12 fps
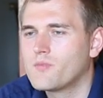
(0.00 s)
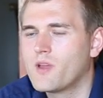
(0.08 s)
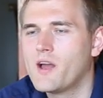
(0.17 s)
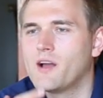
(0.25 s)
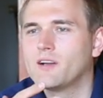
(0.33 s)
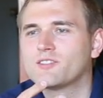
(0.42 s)

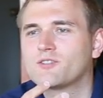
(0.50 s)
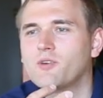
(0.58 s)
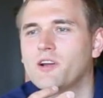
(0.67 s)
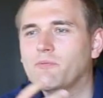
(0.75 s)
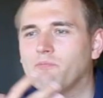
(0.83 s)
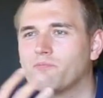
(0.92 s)
Yeah, it's
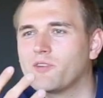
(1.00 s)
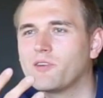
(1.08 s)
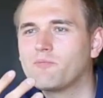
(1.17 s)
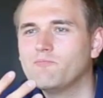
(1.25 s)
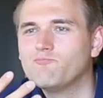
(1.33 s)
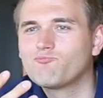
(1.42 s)
great.
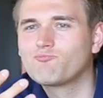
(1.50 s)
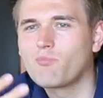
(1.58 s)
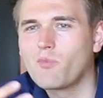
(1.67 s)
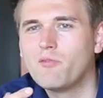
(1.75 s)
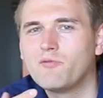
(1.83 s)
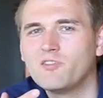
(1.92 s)

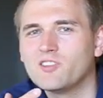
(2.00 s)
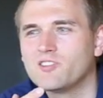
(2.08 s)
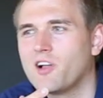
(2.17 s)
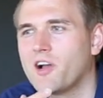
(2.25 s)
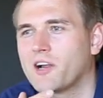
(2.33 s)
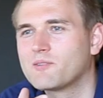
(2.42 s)
Feels
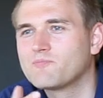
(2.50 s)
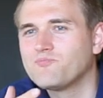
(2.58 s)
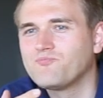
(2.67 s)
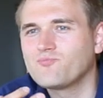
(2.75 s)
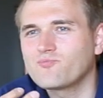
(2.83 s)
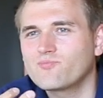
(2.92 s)
like
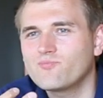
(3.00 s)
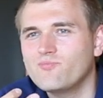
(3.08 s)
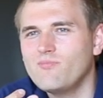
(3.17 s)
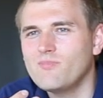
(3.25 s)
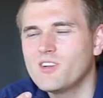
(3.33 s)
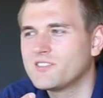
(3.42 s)

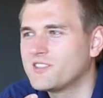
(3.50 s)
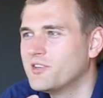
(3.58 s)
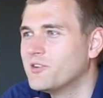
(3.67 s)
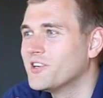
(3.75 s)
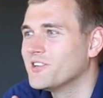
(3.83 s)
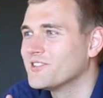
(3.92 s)

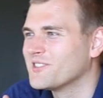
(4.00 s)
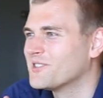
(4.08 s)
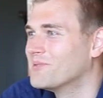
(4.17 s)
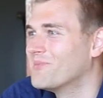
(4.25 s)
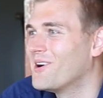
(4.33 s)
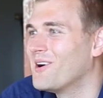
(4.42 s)
cereals in
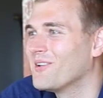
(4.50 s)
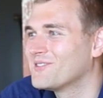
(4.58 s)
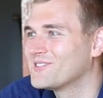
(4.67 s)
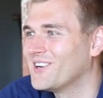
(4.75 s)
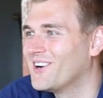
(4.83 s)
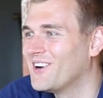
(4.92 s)
your mouth.
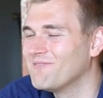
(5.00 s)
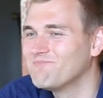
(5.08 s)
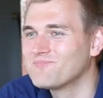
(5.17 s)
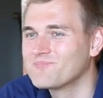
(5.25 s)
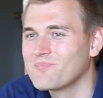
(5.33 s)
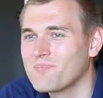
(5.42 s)
Yeah.
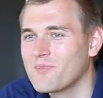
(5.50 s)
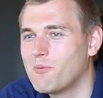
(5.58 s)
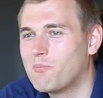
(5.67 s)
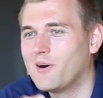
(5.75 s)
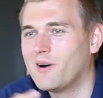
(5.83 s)
So.